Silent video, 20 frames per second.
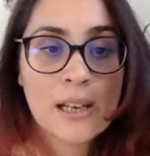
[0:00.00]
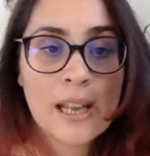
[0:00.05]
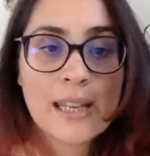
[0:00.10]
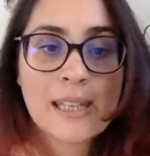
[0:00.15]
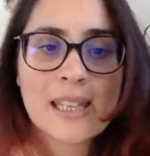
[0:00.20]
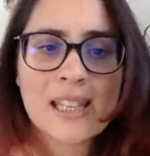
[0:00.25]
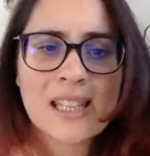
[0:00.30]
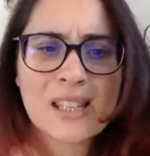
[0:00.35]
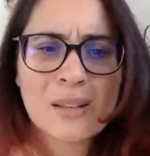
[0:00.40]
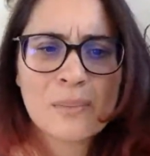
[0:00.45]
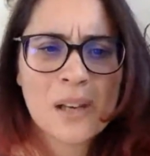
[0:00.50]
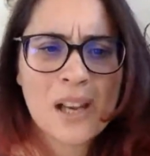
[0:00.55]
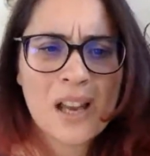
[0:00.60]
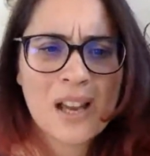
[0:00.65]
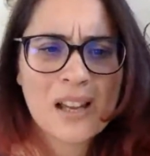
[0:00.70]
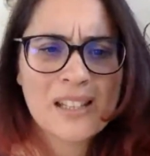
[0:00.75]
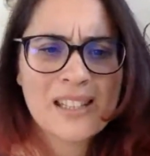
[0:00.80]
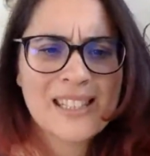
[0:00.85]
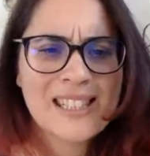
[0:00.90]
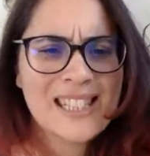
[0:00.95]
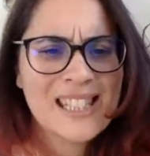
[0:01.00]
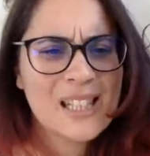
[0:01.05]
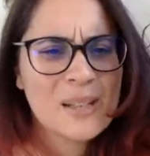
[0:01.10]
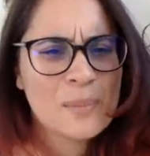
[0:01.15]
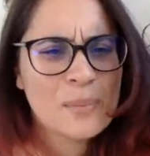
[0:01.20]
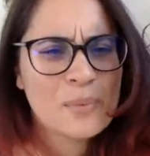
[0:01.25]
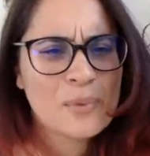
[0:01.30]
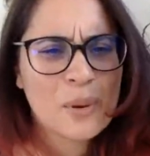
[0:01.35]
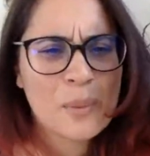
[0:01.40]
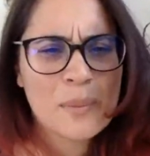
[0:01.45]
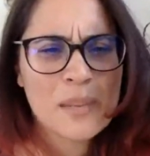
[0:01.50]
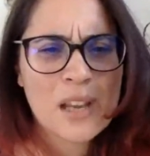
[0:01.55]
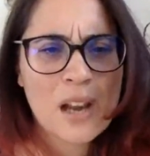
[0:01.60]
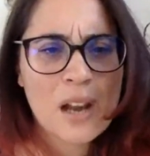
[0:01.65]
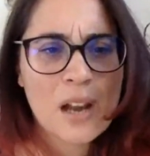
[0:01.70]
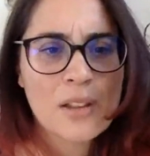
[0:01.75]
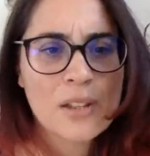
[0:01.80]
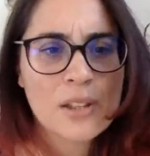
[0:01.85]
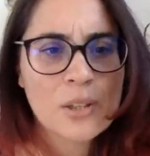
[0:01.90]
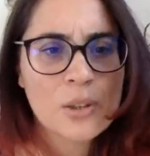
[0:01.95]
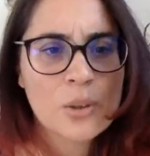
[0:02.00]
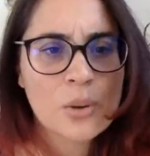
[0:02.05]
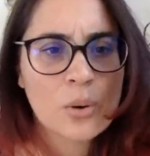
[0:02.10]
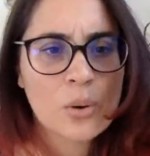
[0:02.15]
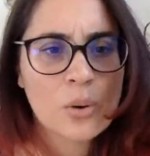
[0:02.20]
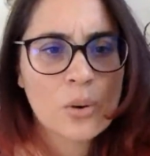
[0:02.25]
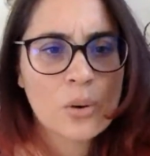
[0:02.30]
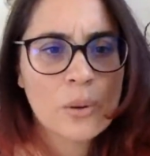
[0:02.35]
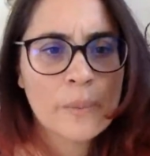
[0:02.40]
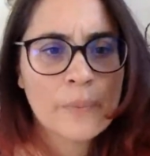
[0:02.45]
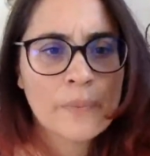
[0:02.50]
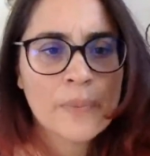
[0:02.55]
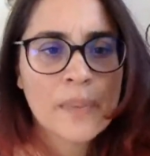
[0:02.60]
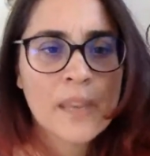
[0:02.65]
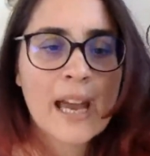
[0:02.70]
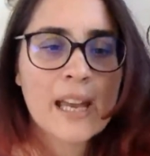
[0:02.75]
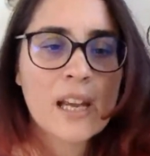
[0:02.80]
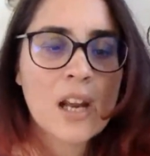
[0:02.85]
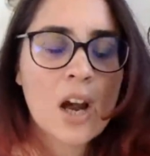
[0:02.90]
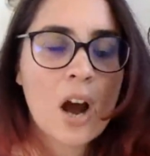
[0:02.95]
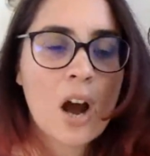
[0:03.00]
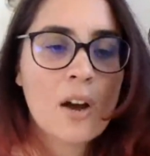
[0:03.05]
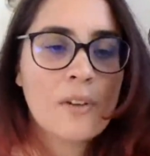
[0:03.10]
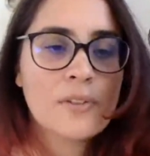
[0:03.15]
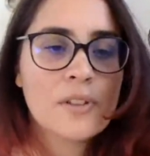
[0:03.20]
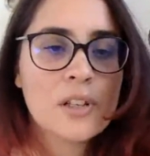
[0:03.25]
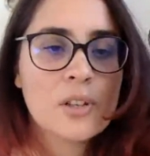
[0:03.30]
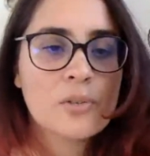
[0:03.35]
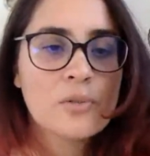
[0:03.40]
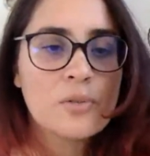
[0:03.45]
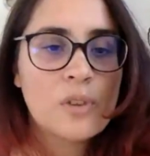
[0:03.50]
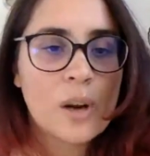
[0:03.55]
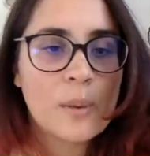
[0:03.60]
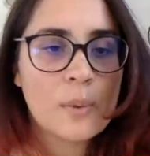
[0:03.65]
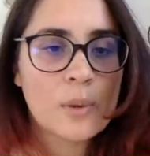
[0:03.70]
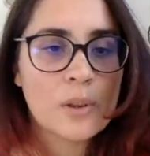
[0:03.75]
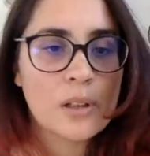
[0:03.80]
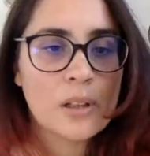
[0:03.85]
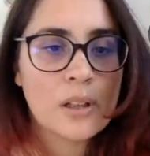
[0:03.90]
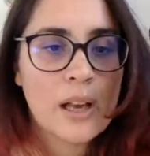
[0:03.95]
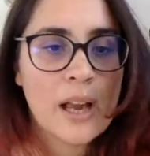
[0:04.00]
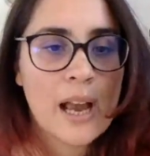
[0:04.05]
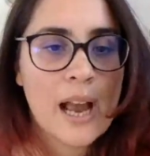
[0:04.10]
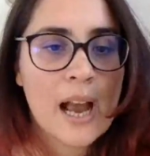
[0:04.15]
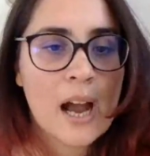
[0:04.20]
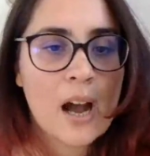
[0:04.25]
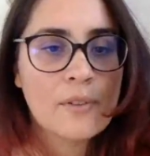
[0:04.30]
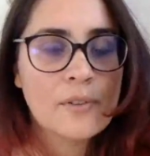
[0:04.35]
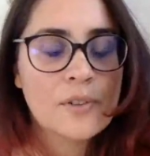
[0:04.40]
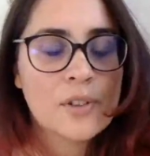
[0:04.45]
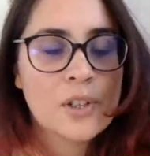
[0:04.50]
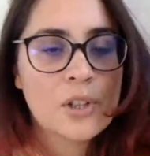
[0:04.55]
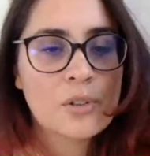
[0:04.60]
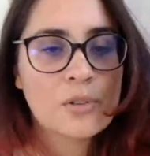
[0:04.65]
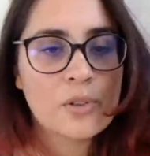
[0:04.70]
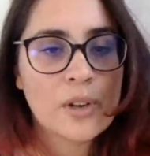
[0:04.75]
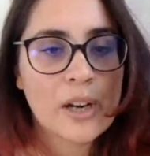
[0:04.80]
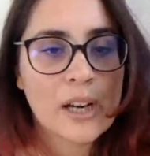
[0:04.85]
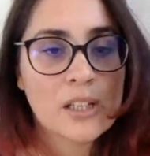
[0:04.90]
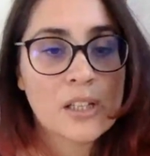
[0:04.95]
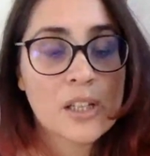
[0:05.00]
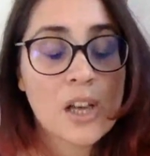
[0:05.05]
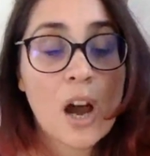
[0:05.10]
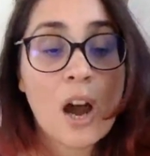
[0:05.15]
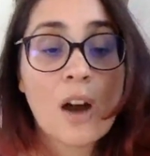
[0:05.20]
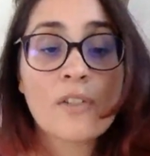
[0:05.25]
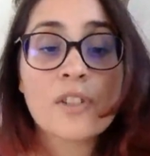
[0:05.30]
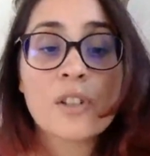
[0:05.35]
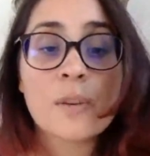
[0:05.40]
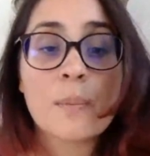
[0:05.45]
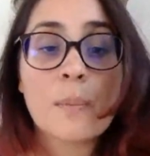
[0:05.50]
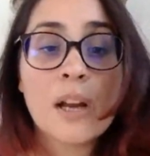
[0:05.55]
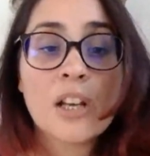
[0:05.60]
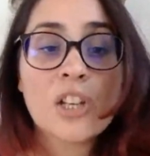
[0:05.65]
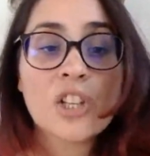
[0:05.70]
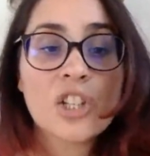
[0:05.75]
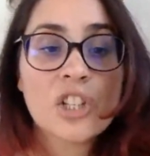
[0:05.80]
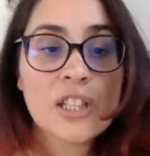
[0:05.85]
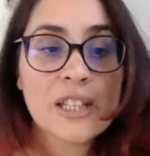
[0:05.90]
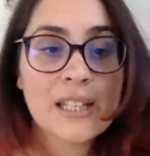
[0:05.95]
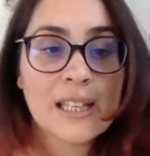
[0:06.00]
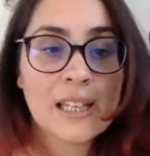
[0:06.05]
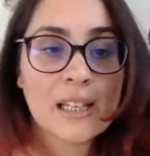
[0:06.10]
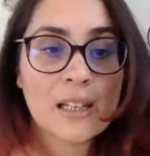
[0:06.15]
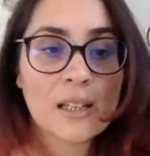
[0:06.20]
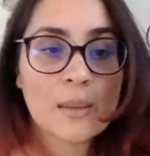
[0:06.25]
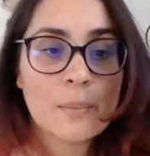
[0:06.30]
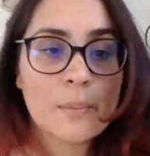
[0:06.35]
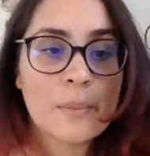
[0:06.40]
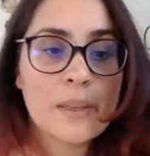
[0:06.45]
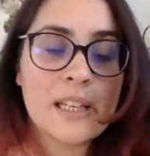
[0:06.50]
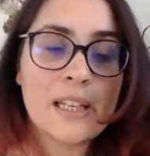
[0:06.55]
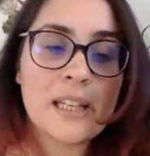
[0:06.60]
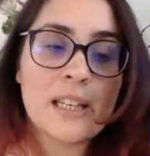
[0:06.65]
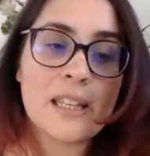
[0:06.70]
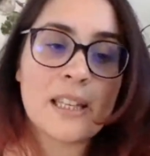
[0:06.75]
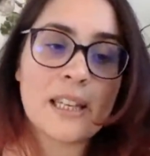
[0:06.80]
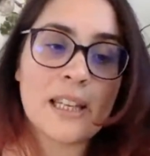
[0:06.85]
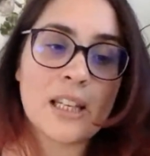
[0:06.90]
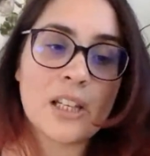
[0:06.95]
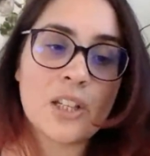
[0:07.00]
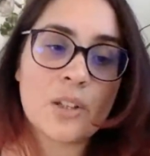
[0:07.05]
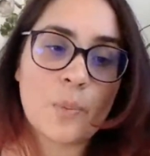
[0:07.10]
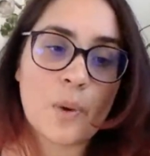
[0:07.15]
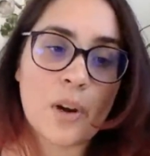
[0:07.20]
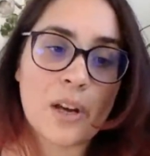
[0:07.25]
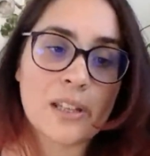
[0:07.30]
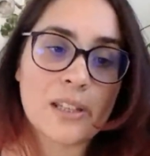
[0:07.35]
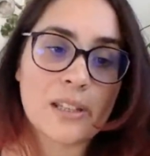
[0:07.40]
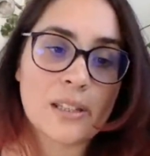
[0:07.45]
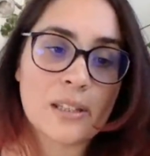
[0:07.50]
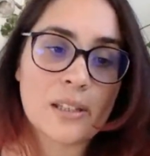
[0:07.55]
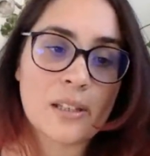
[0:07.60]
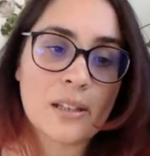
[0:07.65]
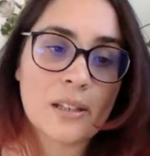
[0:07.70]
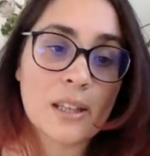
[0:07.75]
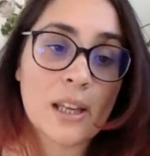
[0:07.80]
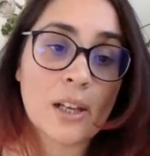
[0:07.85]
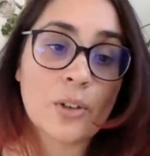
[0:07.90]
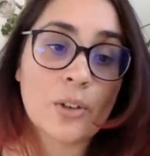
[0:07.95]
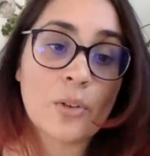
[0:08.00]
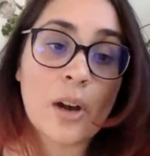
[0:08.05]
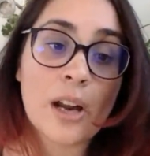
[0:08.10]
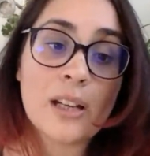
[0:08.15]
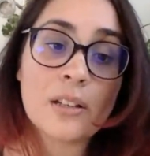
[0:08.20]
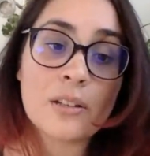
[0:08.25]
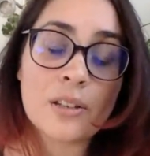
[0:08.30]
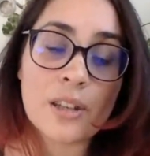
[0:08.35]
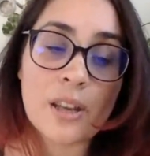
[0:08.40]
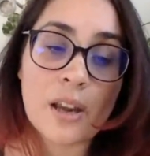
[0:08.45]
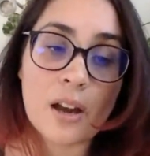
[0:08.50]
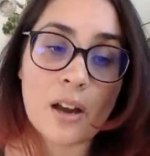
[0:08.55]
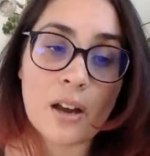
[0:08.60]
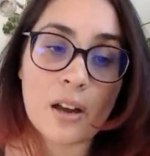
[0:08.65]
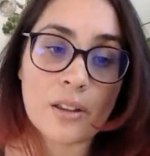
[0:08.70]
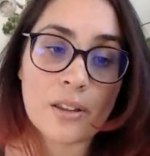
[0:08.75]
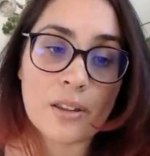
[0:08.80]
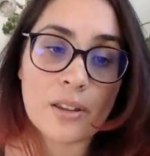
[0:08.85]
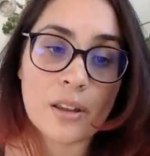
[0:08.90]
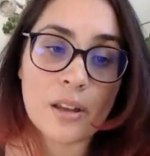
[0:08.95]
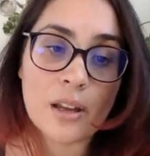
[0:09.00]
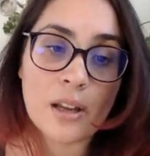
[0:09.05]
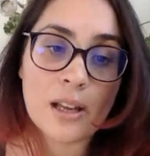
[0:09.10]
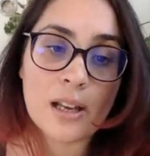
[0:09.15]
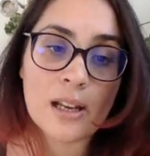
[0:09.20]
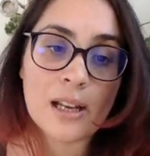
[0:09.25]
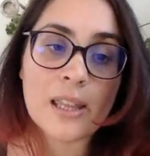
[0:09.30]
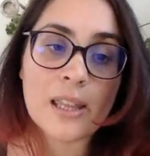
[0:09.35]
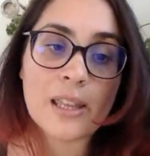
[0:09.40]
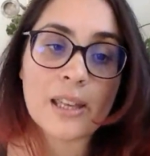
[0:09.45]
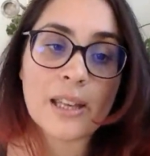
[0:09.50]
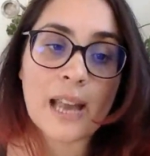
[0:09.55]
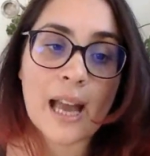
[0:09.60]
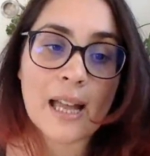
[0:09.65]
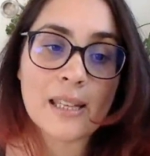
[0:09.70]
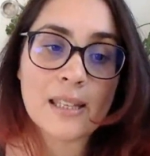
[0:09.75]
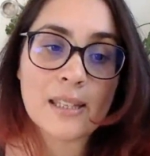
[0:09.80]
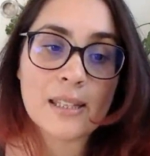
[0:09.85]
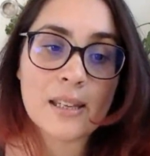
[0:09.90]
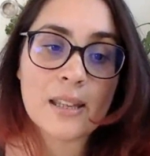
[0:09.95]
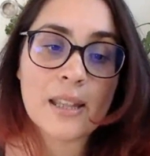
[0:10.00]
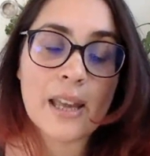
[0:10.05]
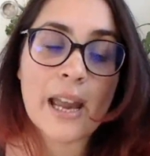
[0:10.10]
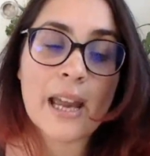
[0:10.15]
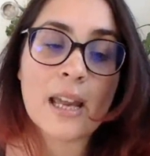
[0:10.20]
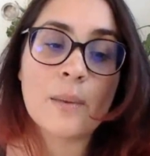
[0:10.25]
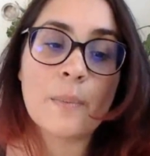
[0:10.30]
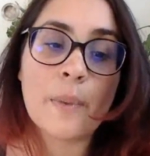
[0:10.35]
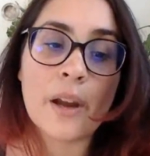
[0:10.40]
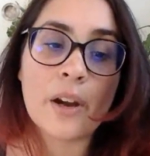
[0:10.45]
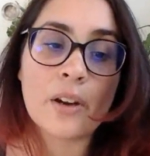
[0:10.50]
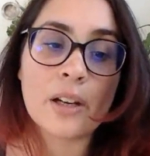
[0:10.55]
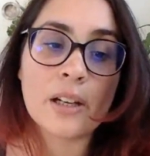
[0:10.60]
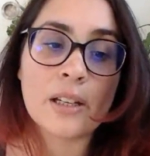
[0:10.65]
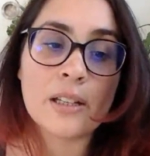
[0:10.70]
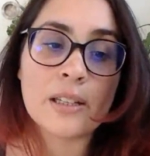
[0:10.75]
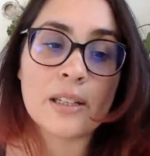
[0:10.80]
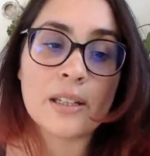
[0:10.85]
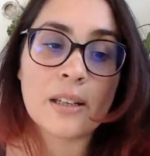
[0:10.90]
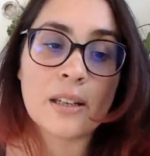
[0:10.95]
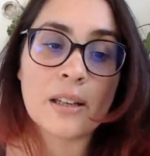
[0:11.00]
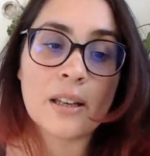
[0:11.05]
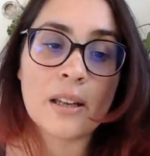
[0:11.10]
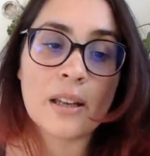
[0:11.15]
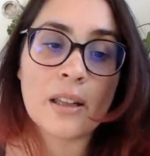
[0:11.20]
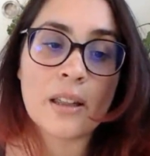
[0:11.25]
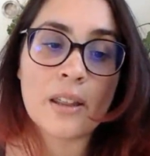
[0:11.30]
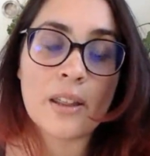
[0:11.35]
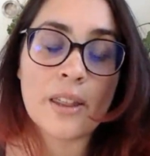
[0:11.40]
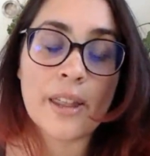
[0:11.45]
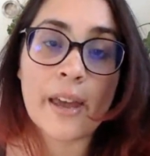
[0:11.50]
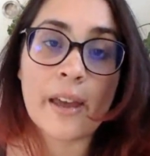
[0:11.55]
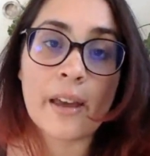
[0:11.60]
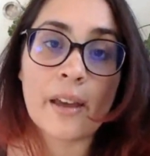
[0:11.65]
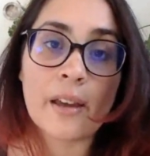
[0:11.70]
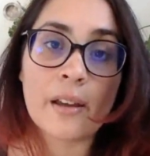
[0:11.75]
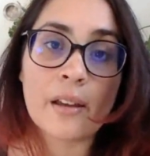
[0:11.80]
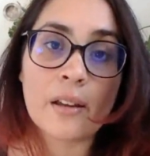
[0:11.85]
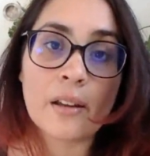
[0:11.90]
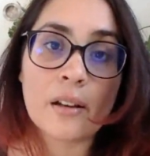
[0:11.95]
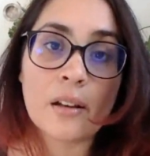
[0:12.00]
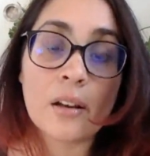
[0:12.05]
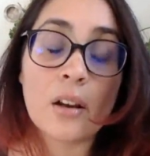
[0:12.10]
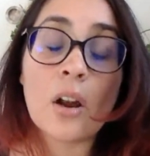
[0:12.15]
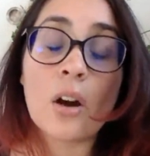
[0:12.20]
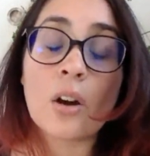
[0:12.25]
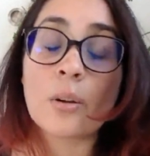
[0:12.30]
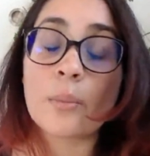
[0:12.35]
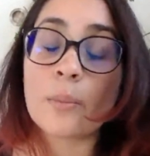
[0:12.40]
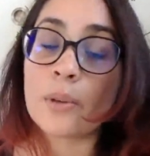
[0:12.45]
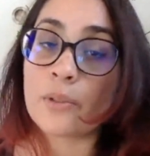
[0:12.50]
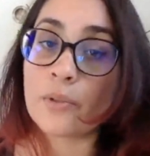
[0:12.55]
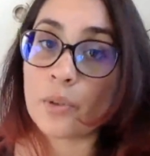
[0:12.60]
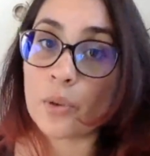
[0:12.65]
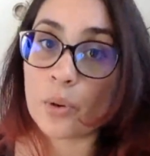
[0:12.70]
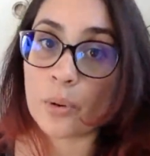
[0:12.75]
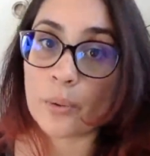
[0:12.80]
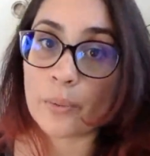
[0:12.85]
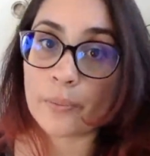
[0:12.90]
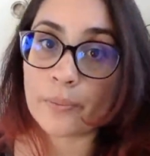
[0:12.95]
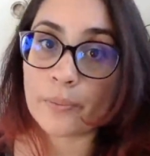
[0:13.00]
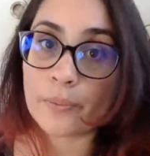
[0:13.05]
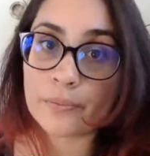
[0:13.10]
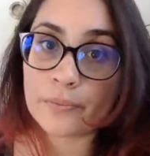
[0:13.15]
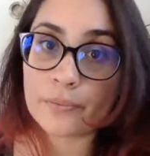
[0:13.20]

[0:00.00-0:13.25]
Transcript: Letting the blood deep from the earth's core, and after the rubble, after the rains, after much digging beneath each breast that cradled the earth, lay the cancer they had buried there long before.